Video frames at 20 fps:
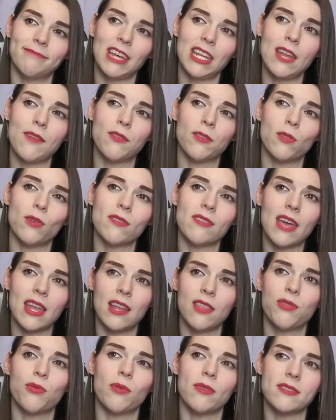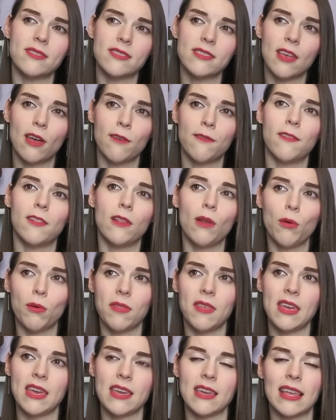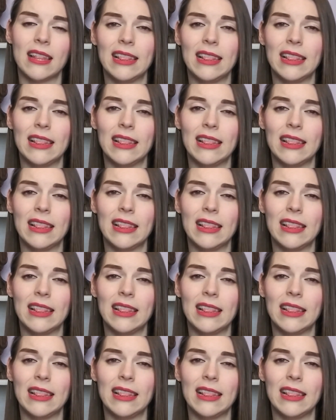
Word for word: I never looked at it through a self loathing